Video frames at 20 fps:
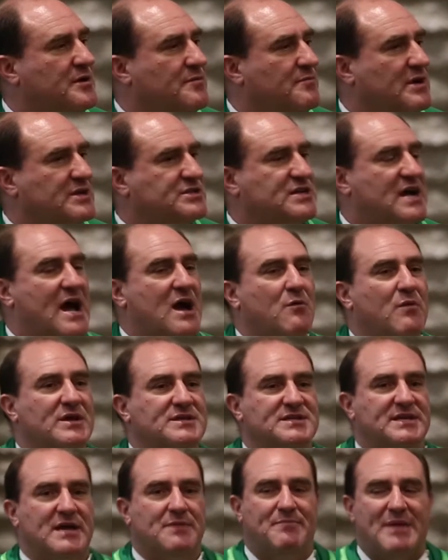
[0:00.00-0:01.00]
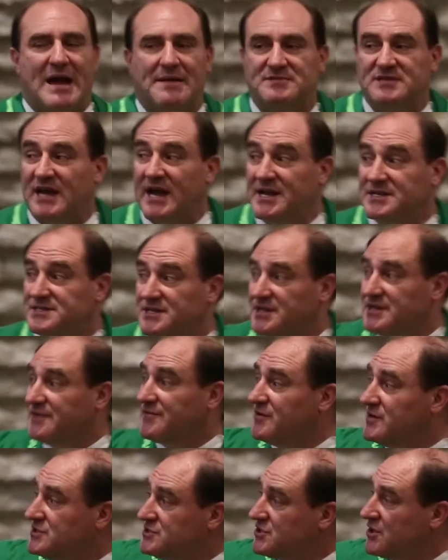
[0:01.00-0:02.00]
My child wants to get baptized in a
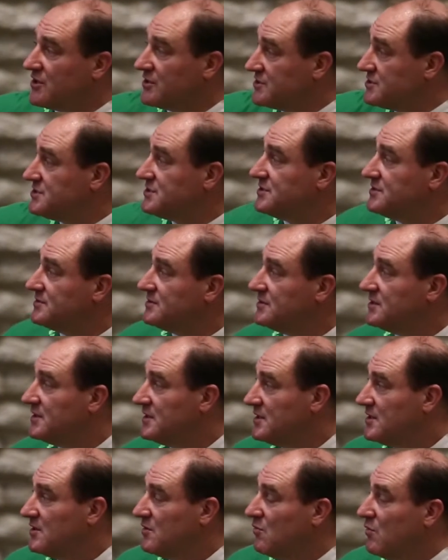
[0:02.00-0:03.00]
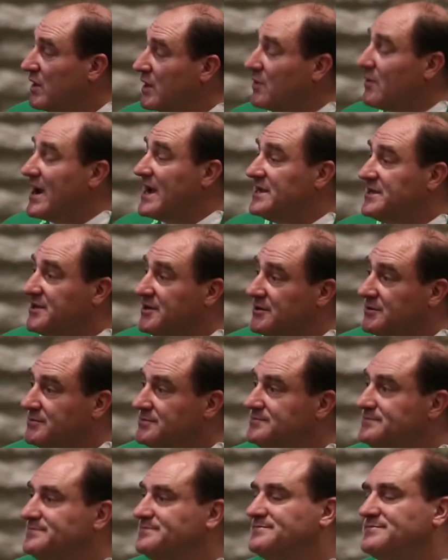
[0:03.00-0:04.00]
different church. What do?
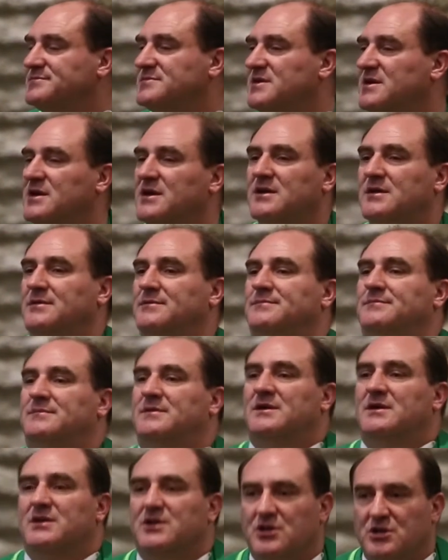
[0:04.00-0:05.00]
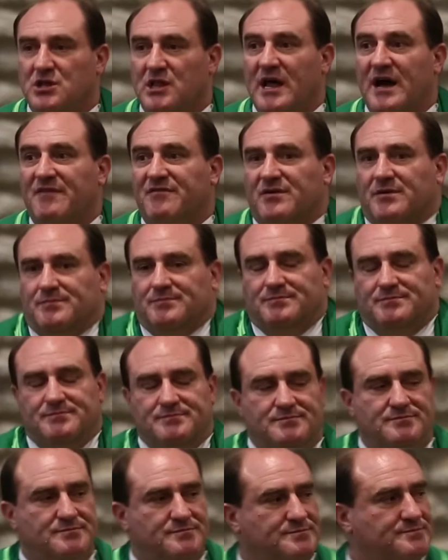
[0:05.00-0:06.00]
You love them.
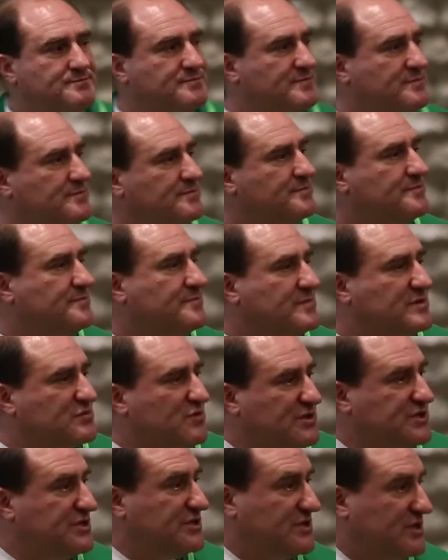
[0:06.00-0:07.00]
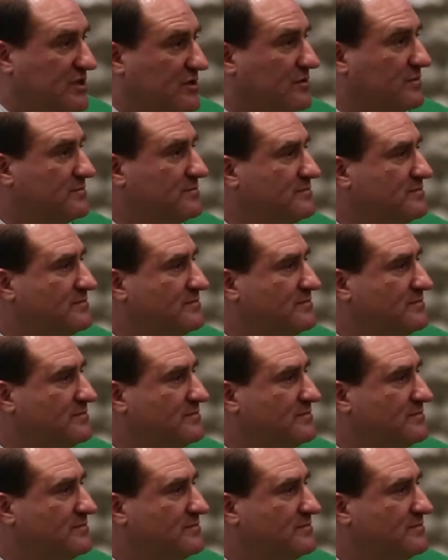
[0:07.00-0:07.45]
That's what you do.